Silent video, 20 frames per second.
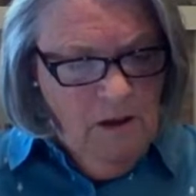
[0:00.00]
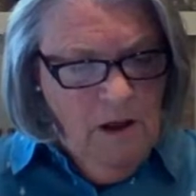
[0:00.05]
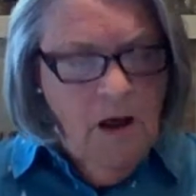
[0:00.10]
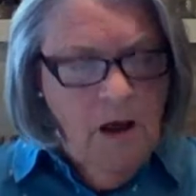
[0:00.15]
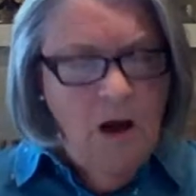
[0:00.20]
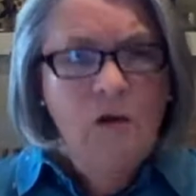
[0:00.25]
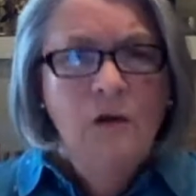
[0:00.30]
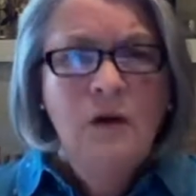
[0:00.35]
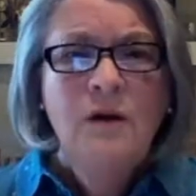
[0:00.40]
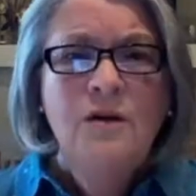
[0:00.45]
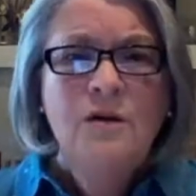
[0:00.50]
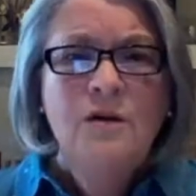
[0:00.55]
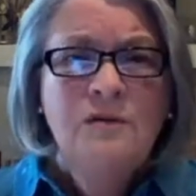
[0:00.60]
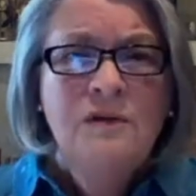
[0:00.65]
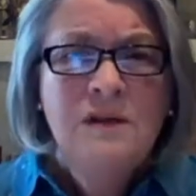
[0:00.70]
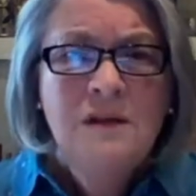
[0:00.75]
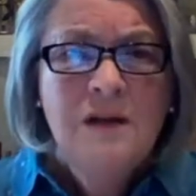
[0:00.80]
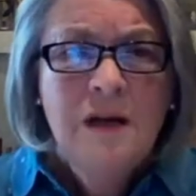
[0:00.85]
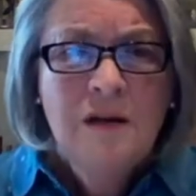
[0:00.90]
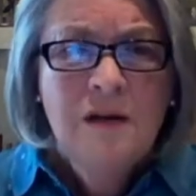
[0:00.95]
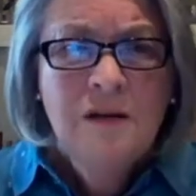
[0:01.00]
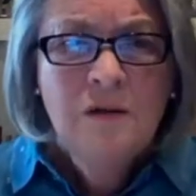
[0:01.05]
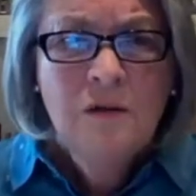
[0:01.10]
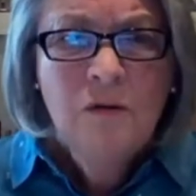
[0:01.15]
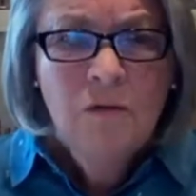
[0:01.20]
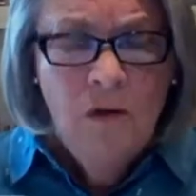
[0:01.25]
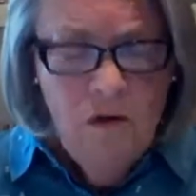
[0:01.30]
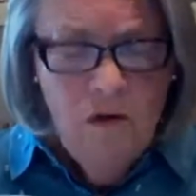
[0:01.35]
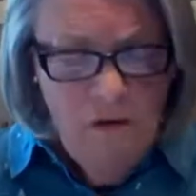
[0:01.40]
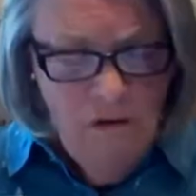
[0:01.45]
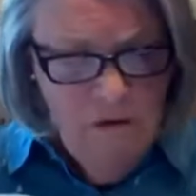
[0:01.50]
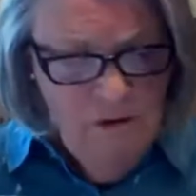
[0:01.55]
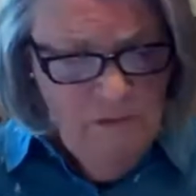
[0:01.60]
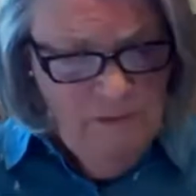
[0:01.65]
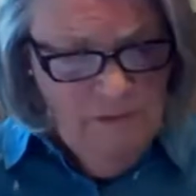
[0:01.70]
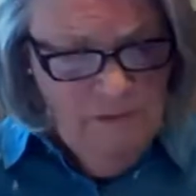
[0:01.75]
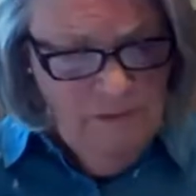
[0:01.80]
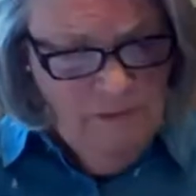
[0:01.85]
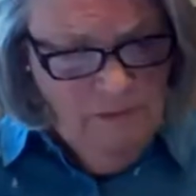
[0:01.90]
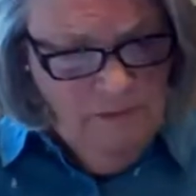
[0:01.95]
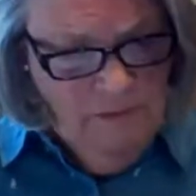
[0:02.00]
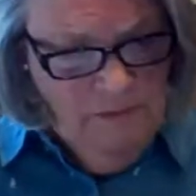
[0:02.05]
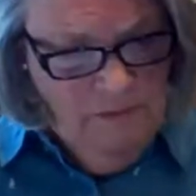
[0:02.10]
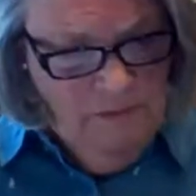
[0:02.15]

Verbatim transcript: How can you stay so calm?